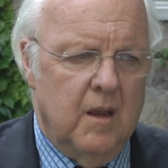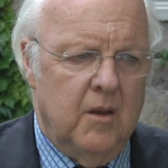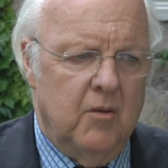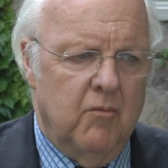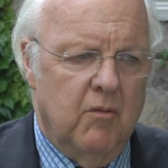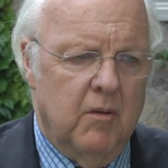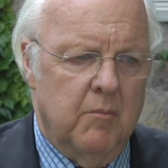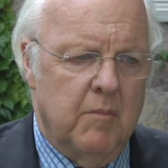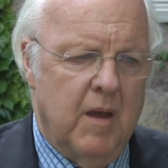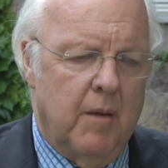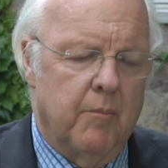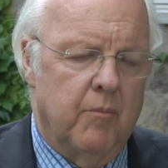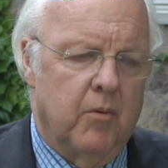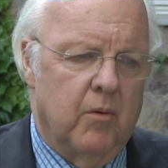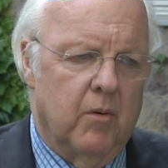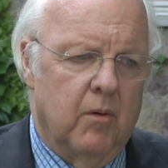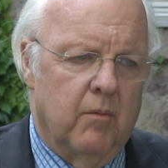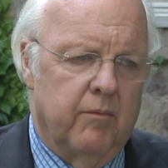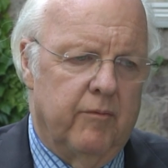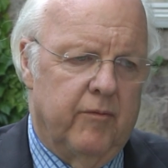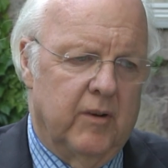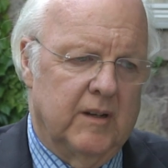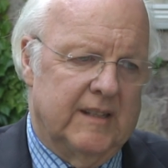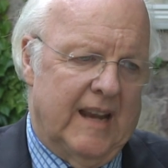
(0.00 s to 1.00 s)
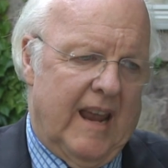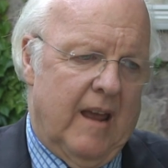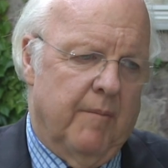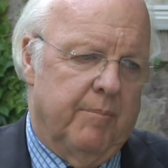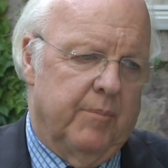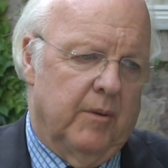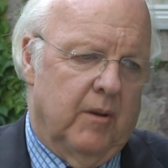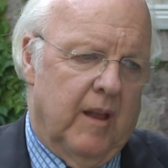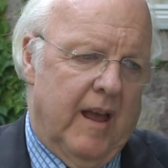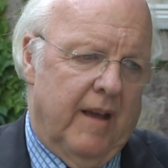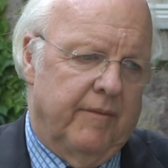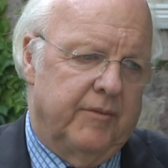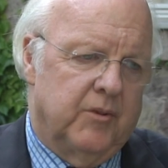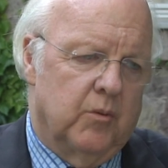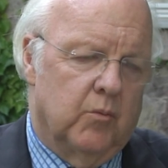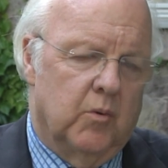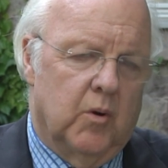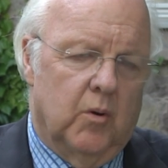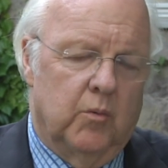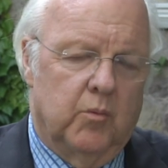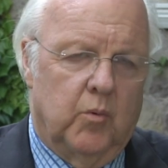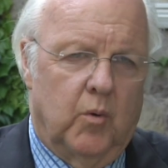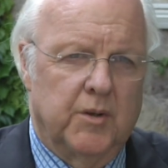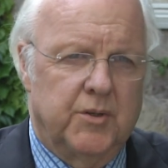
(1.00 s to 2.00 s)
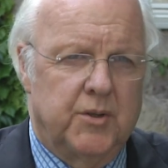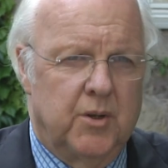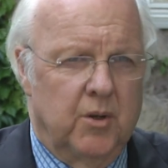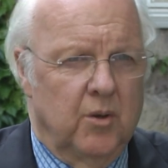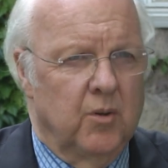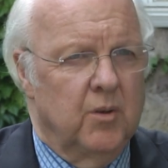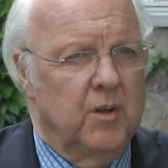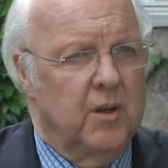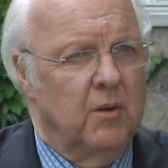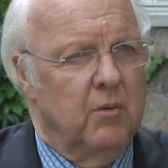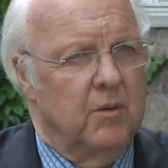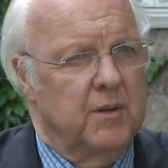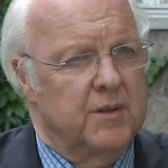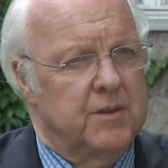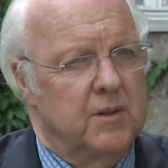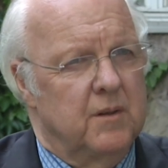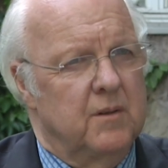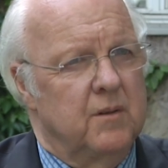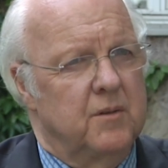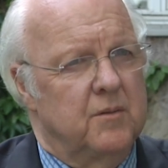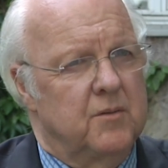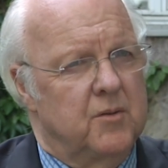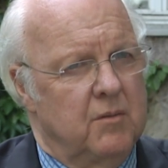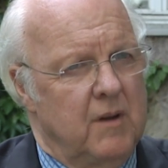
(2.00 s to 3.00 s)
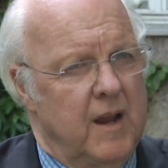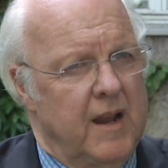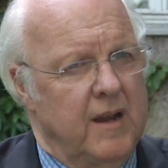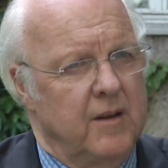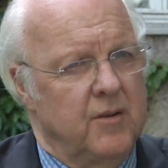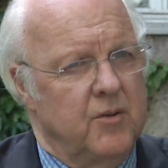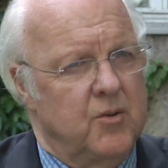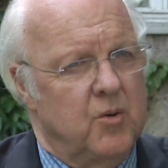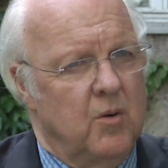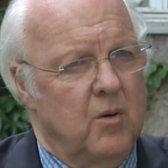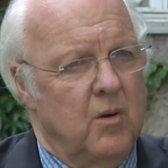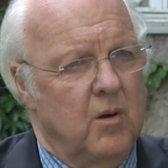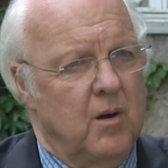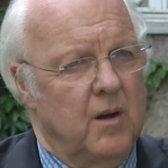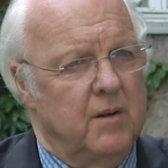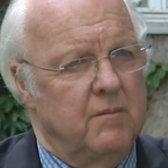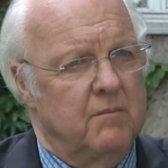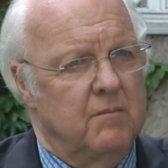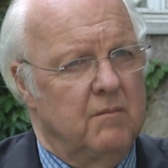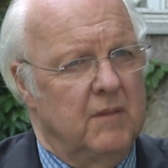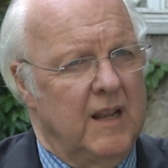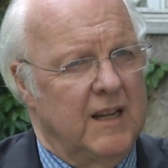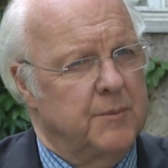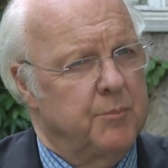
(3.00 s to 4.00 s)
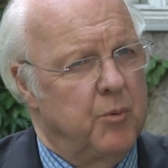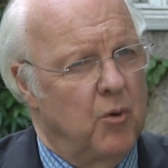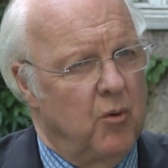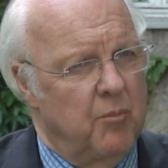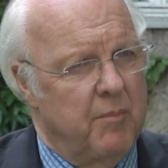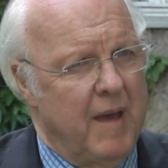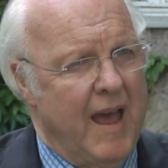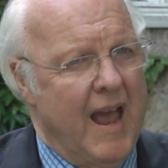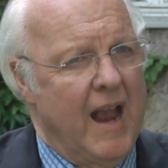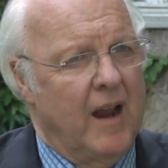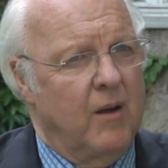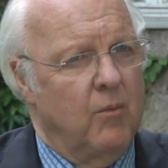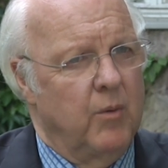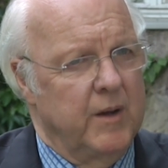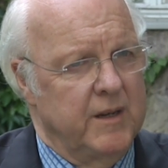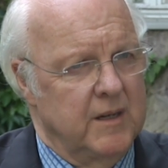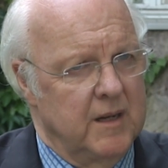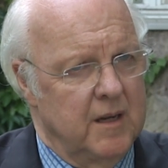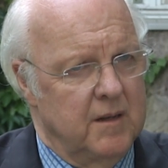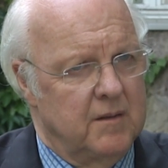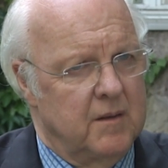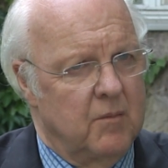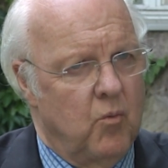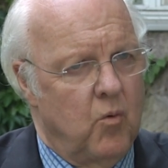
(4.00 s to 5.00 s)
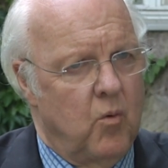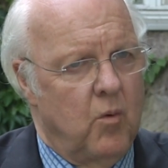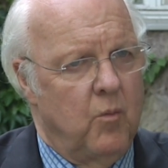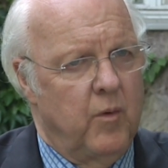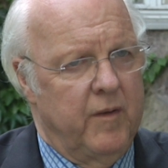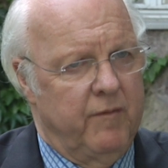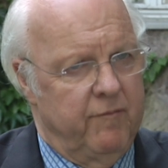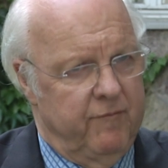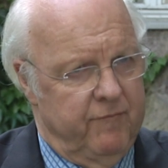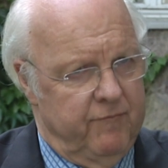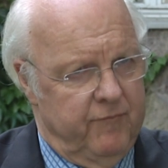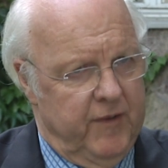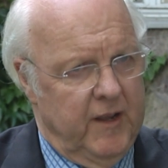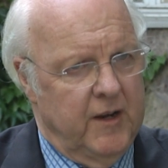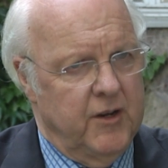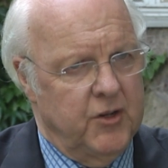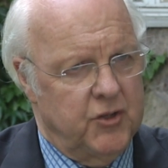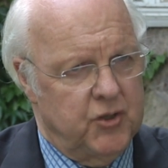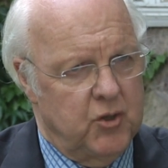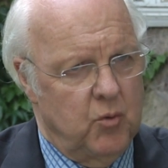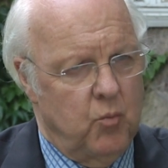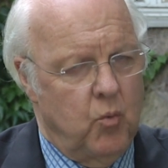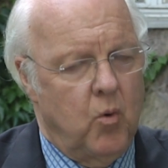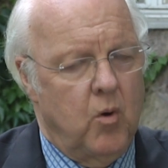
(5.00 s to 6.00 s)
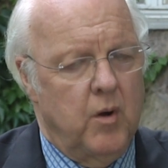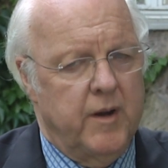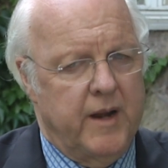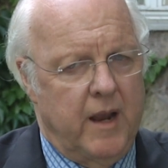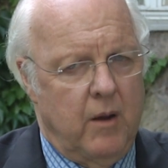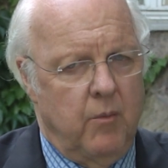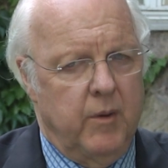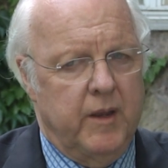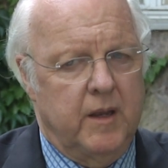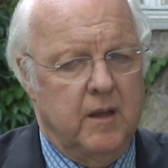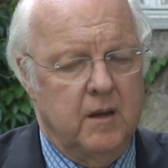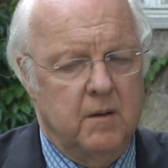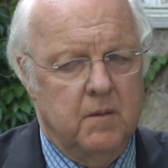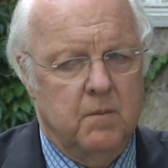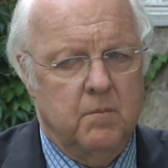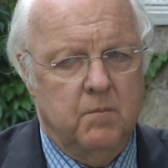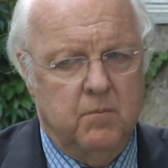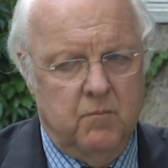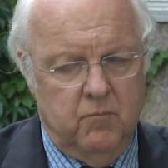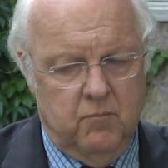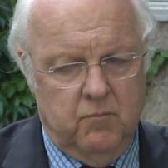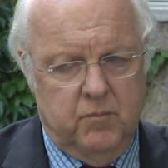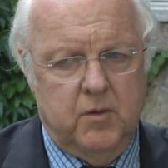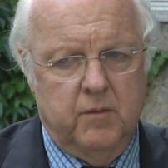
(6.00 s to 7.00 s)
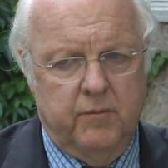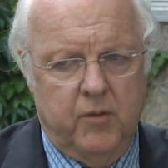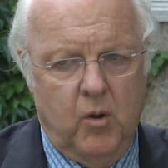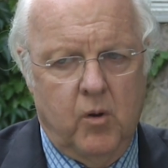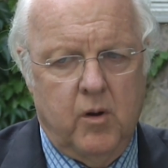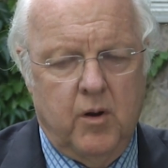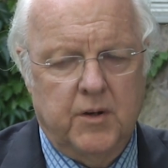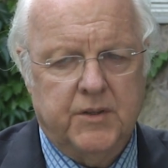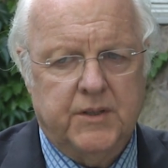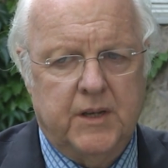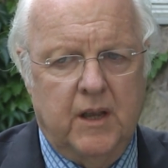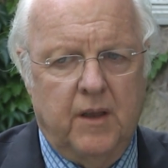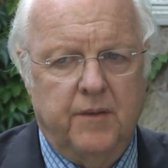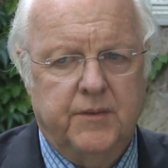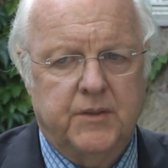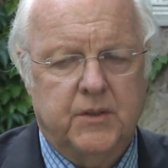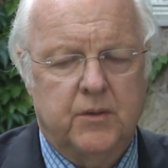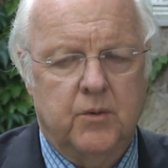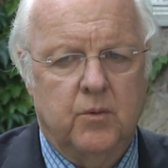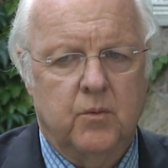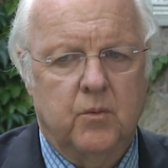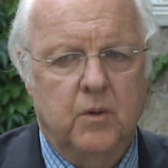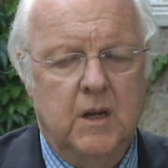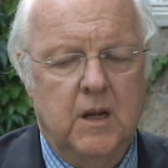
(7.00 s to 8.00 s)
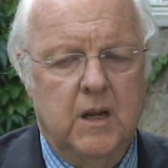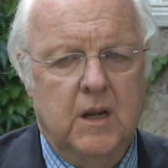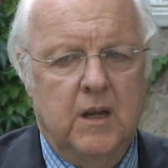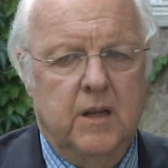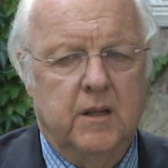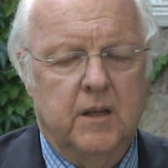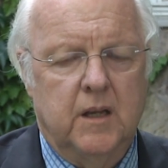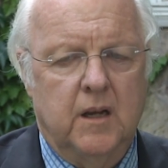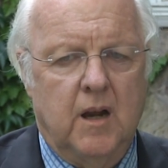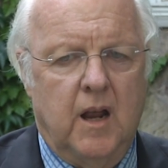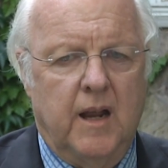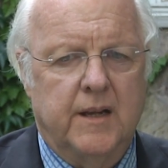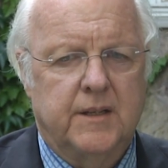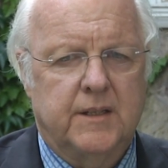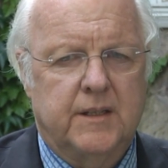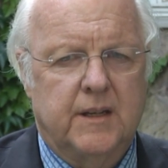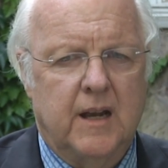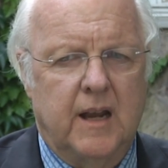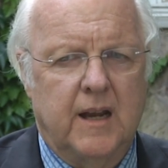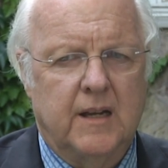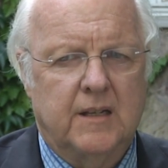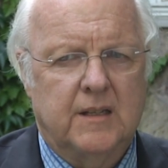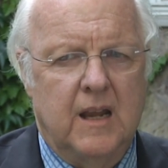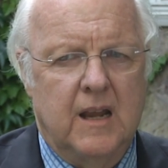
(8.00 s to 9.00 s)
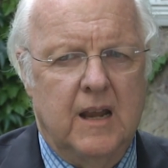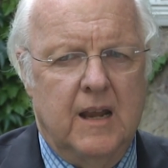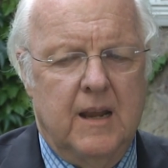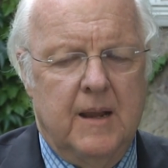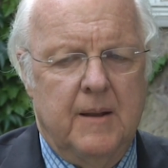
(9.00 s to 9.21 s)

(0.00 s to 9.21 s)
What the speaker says: You remember, for example, after World War II, there was a trend toward, let's pull back, we did the war, we finished the war, now we can devote ourselves to the United States.